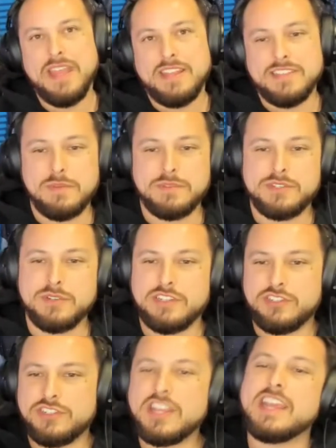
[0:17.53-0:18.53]
This episode
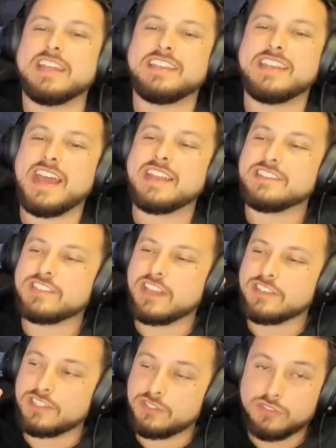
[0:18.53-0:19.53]
is Jay and Nat
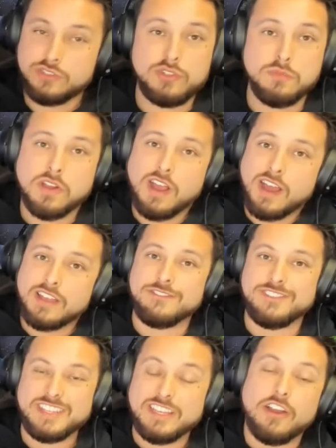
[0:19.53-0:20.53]
discussing Superhot
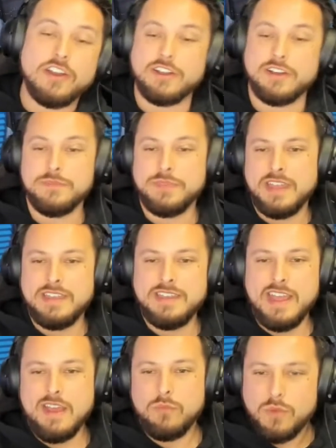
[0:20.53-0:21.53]
VR.
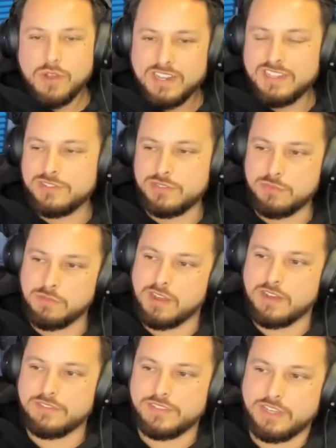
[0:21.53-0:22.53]
Nat, what is
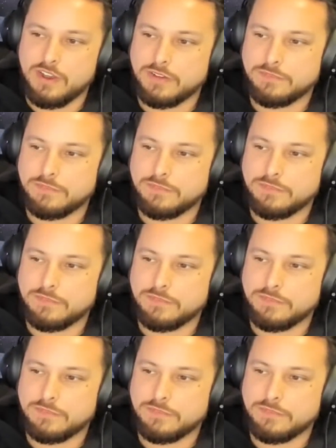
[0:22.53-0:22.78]
Superhot VR?